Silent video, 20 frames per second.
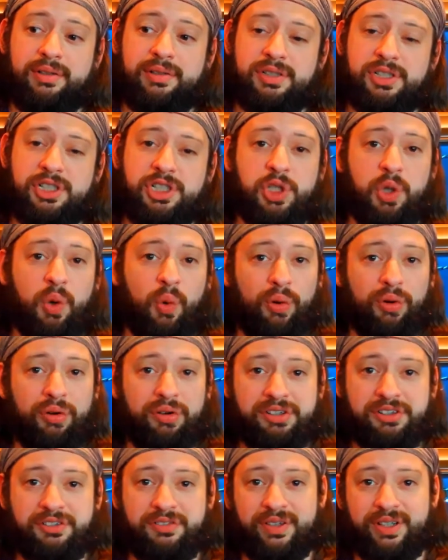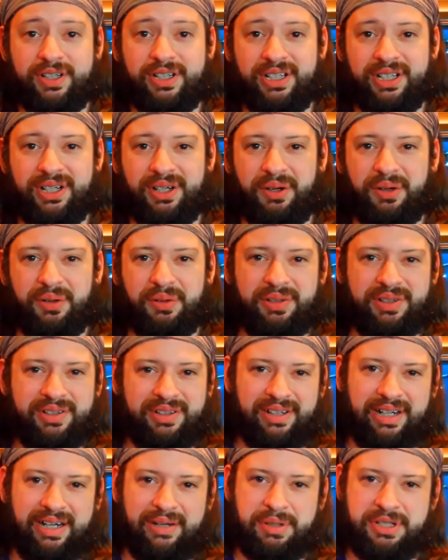chores video,
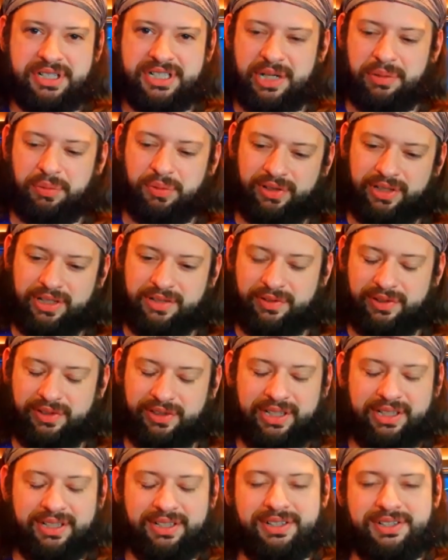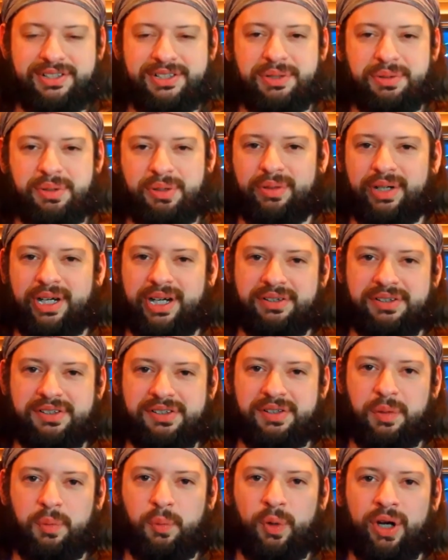which I will leave a link to around
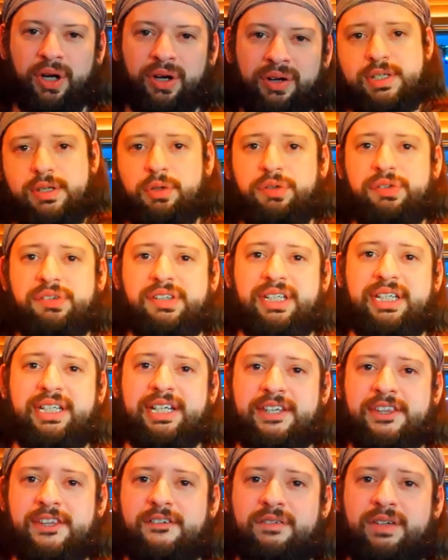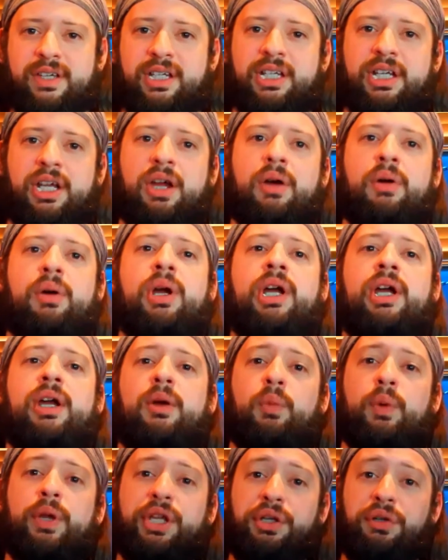somewhere, you'll see in the video
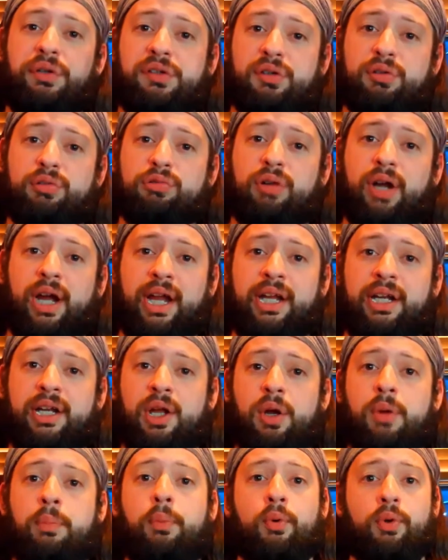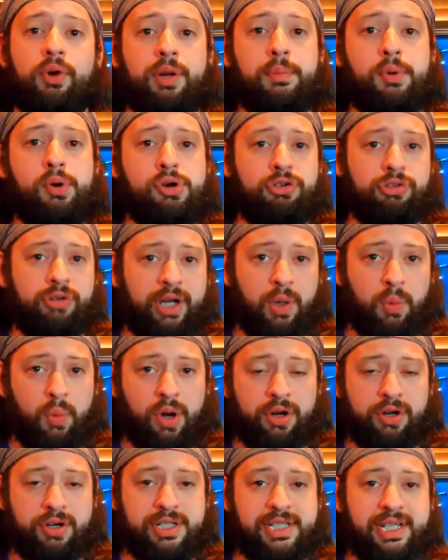we use a Rhino portable gray
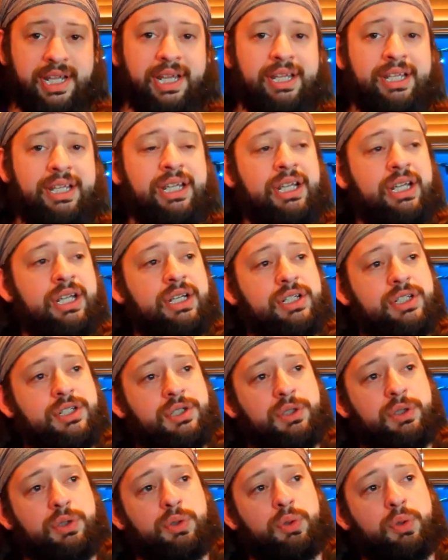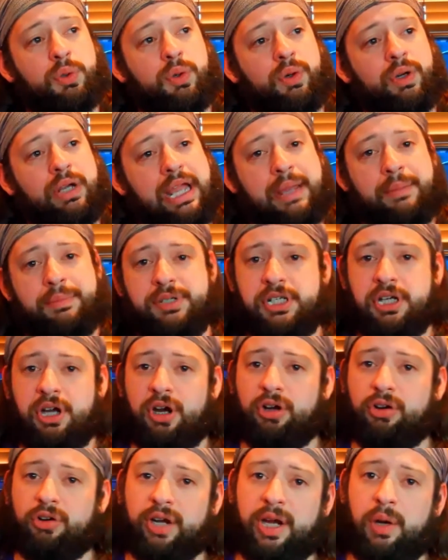water tank to empty our
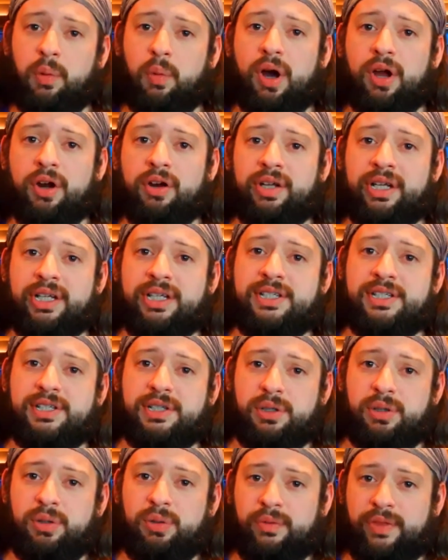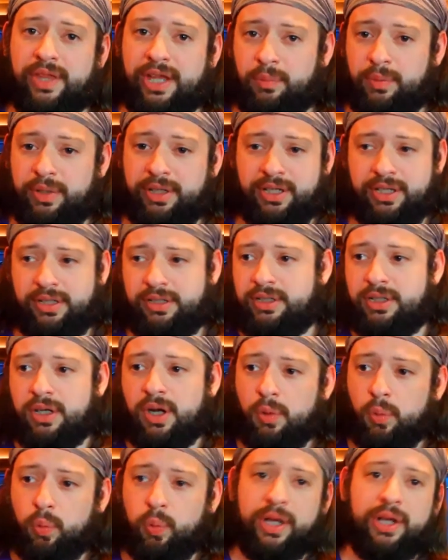gray water into, that we can, you know,
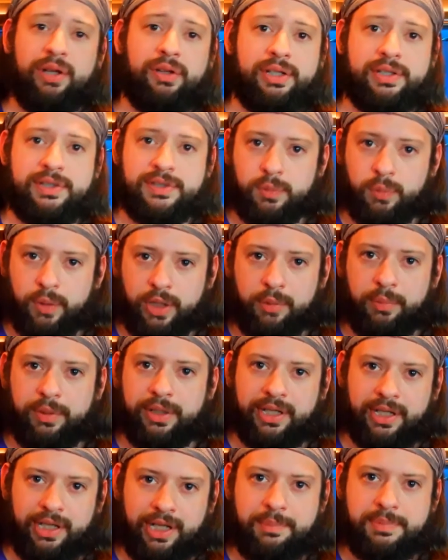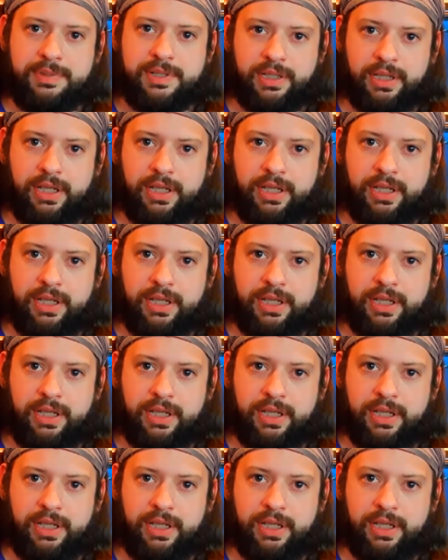wheel it to where we can empty